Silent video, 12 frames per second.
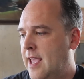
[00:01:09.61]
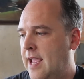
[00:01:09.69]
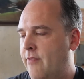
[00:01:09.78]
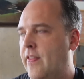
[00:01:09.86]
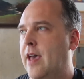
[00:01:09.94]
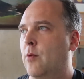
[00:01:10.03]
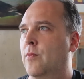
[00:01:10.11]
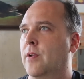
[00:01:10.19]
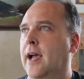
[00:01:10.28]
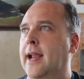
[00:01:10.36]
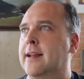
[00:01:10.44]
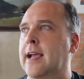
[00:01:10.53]
and
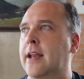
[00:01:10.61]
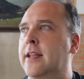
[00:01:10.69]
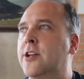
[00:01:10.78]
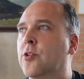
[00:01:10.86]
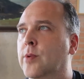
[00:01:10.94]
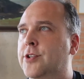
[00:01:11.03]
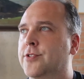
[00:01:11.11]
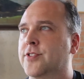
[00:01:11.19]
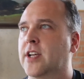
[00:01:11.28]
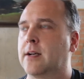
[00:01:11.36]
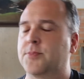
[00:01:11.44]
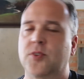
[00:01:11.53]
that I'd gotten into Richard
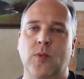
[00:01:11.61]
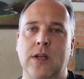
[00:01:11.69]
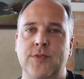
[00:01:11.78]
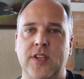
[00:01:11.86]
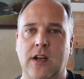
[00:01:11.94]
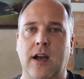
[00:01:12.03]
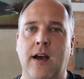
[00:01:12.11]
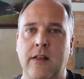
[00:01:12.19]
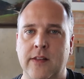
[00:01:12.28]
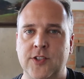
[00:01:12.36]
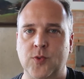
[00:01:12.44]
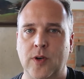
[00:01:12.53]
Thompson when I was in
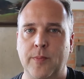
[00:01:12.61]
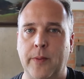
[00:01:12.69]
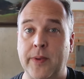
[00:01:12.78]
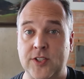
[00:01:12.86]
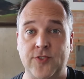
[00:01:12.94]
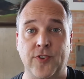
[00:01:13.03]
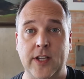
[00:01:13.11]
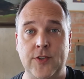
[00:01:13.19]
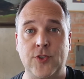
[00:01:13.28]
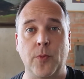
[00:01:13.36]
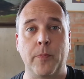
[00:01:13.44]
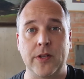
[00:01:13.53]
college. One of my best
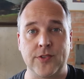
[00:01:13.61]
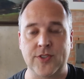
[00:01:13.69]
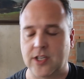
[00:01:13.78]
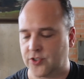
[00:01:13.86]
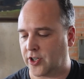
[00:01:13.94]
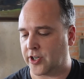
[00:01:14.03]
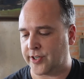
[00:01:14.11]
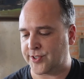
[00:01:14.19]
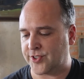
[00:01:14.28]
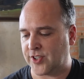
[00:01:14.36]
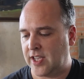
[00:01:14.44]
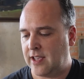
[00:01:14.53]
friends who builds
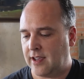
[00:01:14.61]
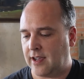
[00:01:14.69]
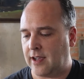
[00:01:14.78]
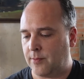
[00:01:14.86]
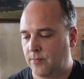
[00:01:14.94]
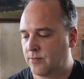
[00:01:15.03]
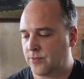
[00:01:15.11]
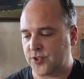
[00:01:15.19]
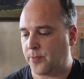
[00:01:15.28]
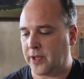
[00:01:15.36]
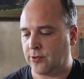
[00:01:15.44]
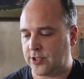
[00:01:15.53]
guitars um,
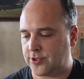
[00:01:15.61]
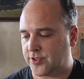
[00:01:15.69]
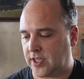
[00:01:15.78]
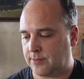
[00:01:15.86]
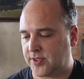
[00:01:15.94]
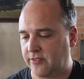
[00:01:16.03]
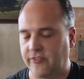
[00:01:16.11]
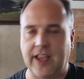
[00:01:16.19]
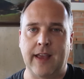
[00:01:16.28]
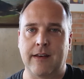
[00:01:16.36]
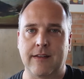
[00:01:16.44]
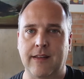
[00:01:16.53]
was a big Richard Thompson
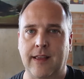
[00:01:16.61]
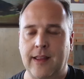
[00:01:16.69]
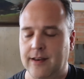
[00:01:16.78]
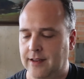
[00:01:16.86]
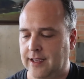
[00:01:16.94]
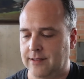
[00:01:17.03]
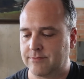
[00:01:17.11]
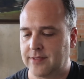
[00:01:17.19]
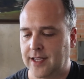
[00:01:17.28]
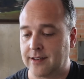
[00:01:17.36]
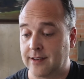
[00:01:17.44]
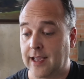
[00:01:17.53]
fan and uh,
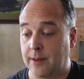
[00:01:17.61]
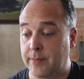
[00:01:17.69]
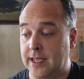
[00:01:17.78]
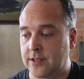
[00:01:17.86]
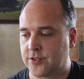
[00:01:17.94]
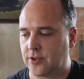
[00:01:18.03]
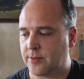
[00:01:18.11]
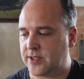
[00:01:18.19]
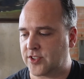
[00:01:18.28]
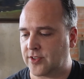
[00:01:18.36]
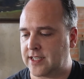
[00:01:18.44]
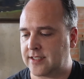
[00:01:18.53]
hadn't got me into him.
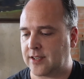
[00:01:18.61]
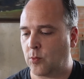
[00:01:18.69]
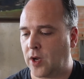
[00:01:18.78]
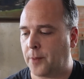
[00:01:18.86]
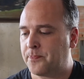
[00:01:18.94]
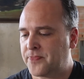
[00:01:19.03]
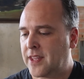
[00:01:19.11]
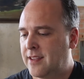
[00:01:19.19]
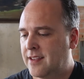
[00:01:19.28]
And so he said, well,